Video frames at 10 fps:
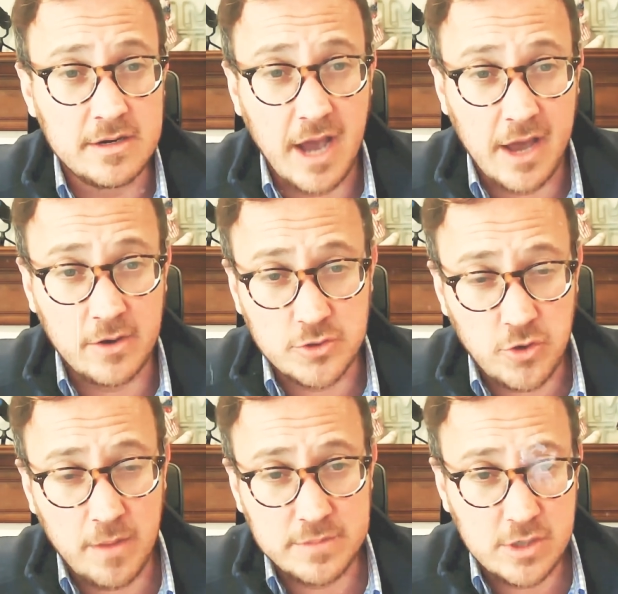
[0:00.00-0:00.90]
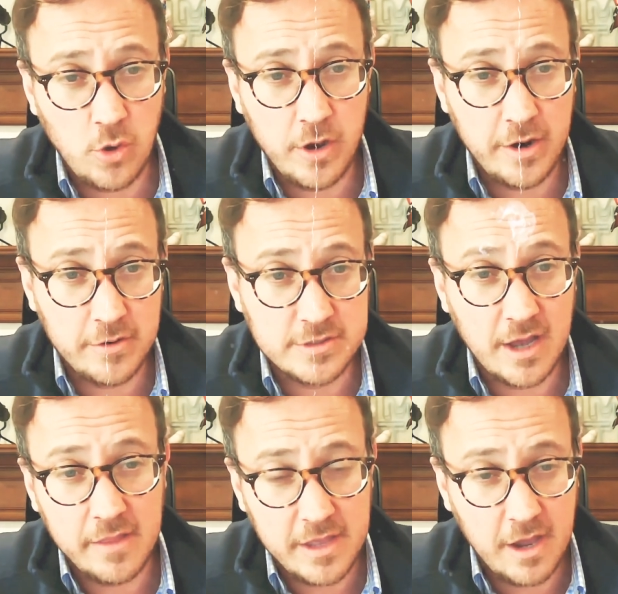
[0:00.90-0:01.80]
Donald Trump's lawyers,
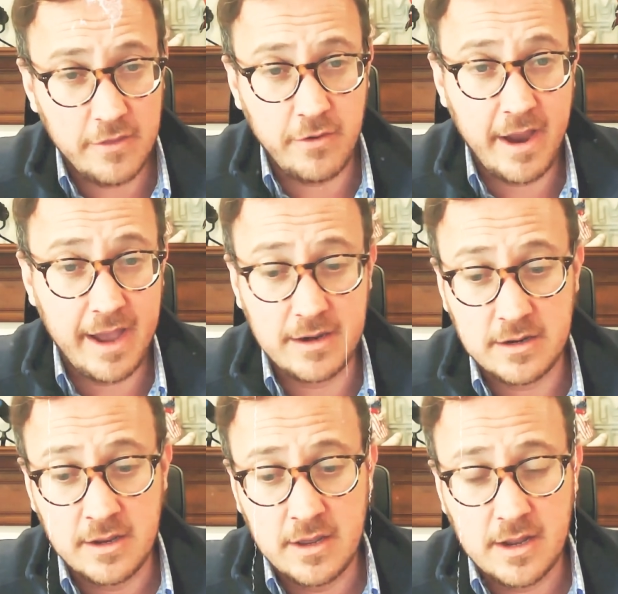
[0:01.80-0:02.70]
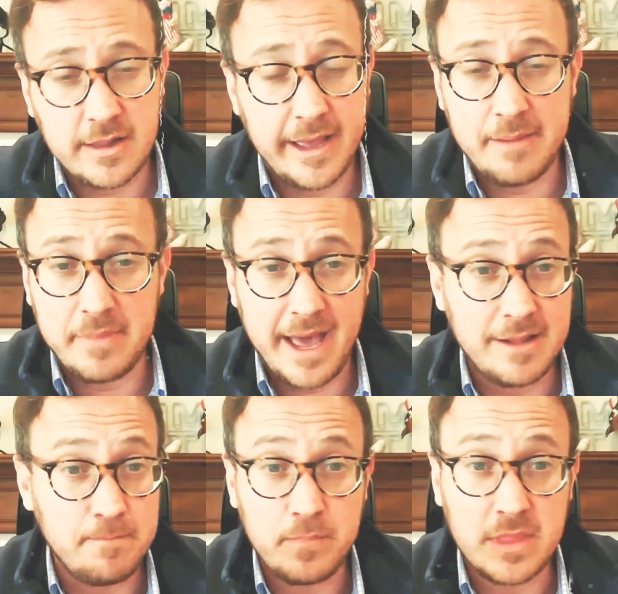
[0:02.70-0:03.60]
on the other hand, claim
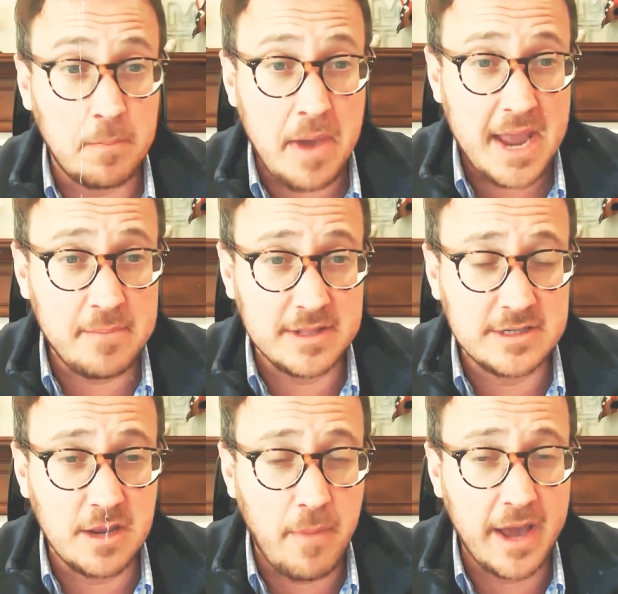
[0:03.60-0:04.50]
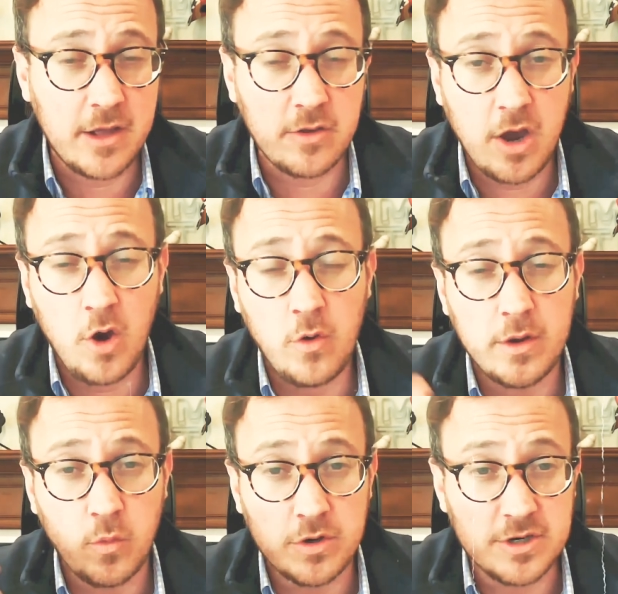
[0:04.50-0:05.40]
that the payments to Michael
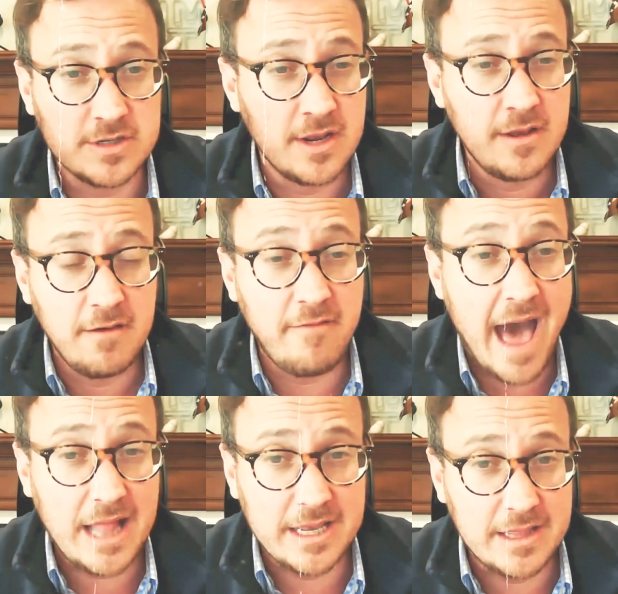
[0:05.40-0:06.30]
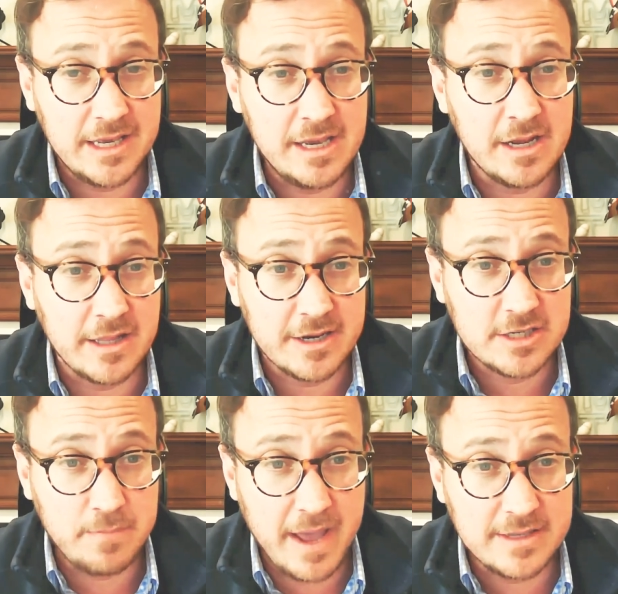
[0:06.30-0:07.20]
Cohen were just valid legal
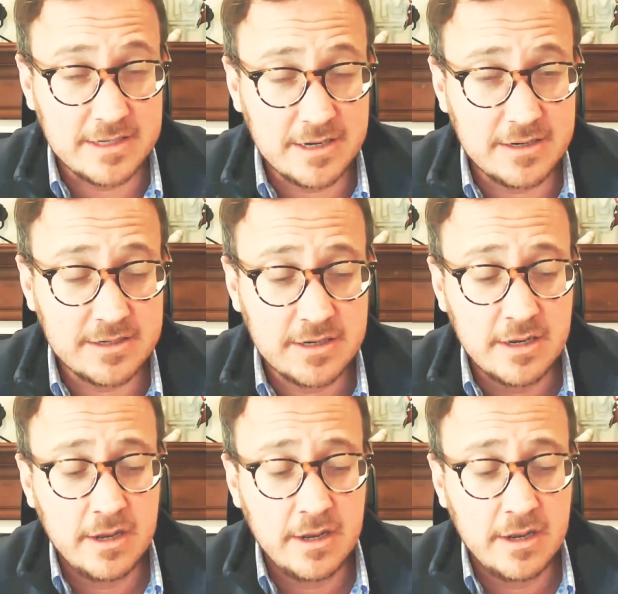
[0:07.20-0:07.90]
expenses.